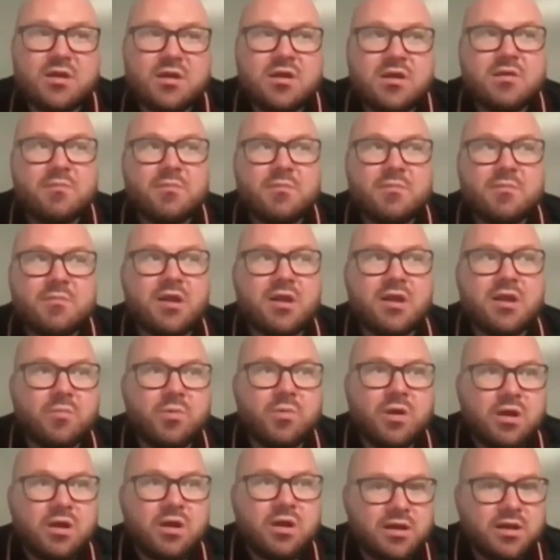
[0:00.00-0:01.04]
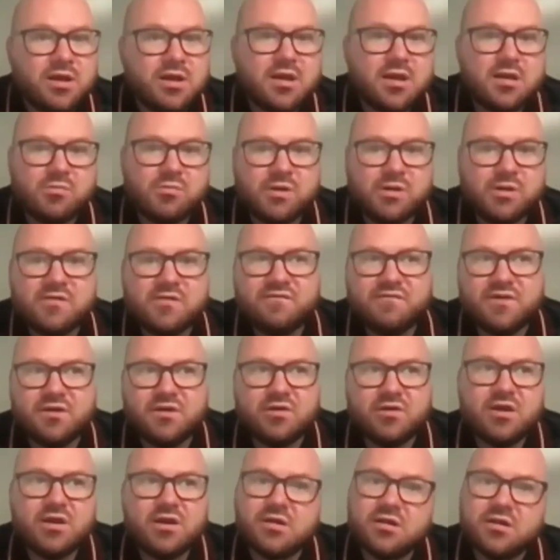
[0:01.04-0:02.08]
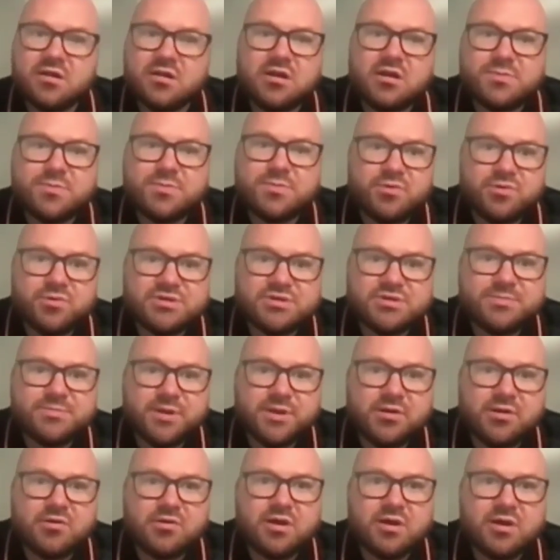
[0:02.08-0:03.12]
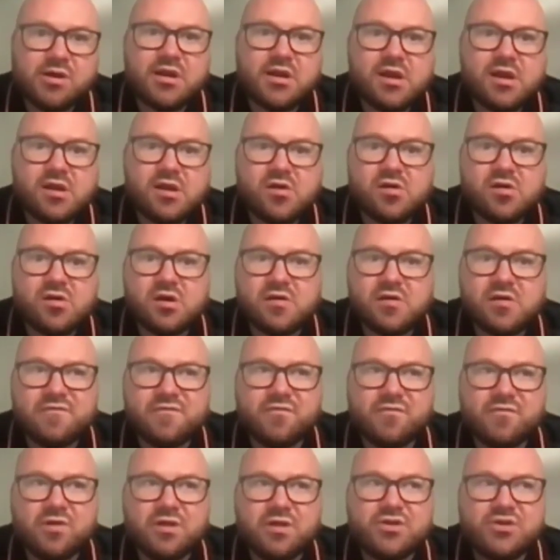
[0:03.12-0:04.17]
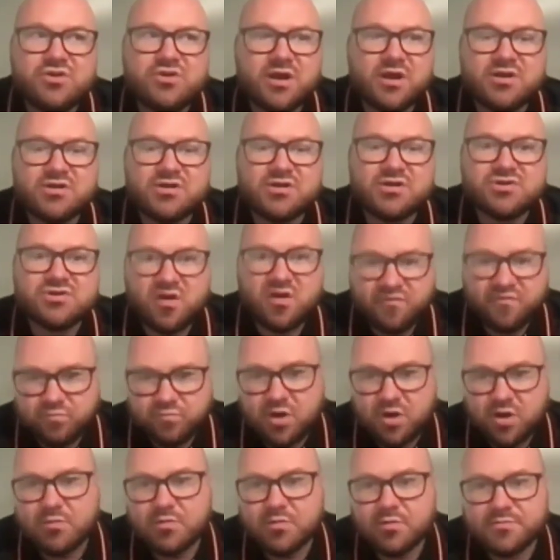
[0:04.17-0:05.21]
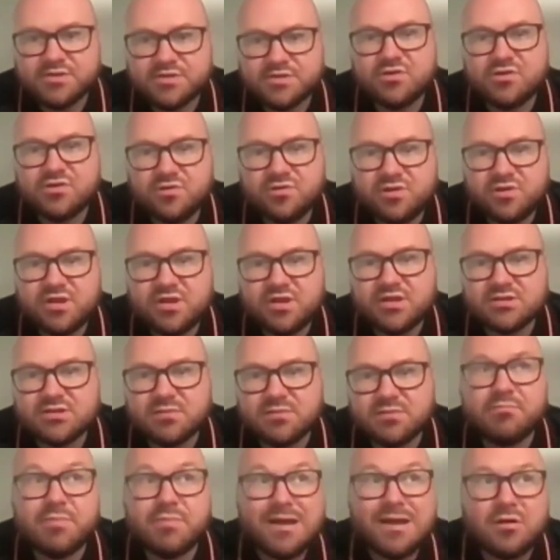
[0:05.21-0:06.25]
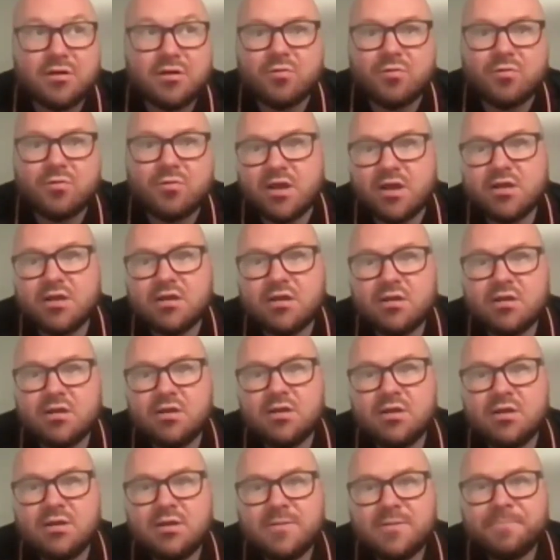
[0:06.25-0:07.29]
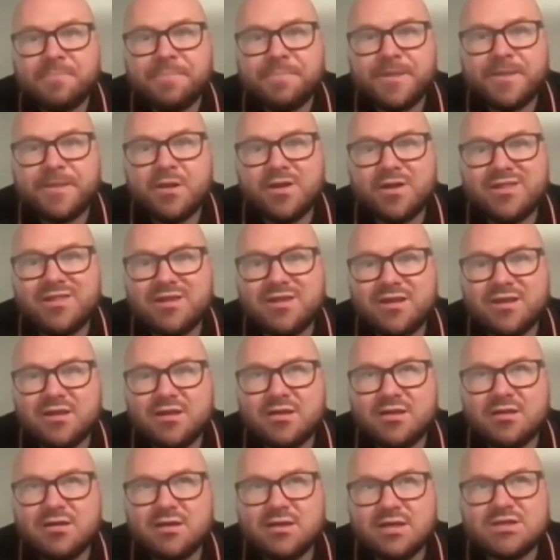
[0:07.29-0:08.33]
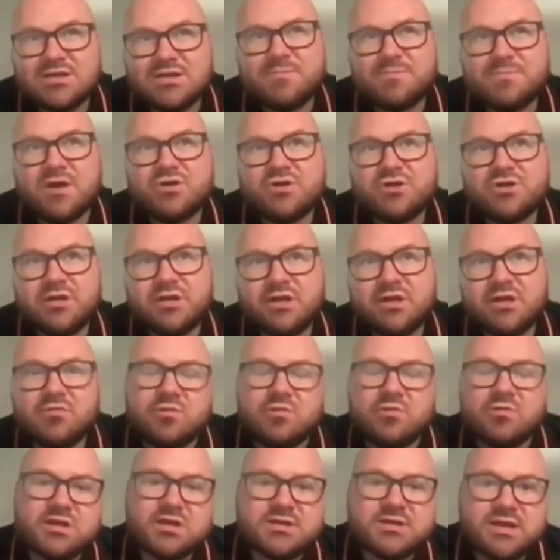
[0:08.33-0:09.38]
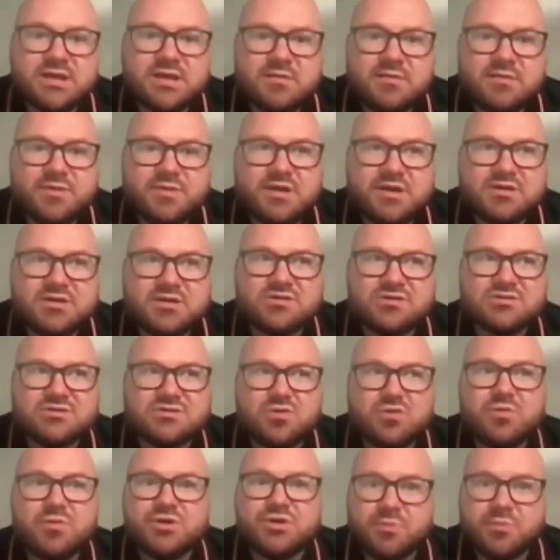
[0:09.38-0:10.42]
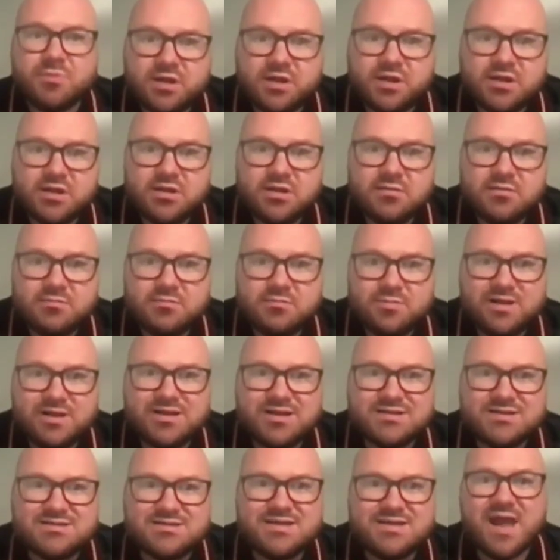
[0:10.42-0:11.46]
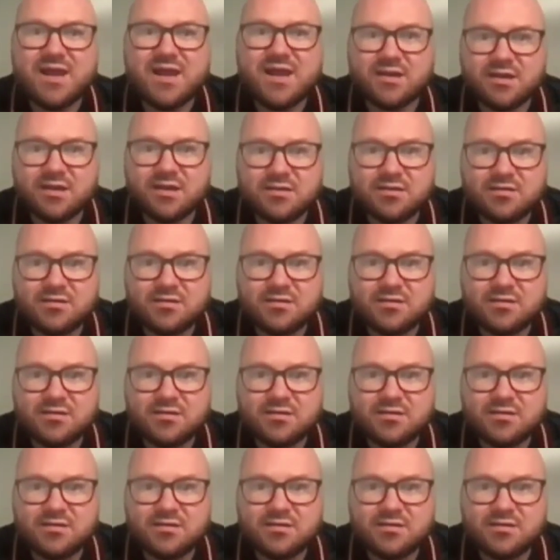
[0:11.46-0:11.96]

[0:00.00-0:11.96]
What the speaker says: But I'm really kind of reinvigorating an entrepreneurial spirit right now of really trying to solve problems and do things a better way. I think especially in real estate, because there's so much money in it, we get stagnant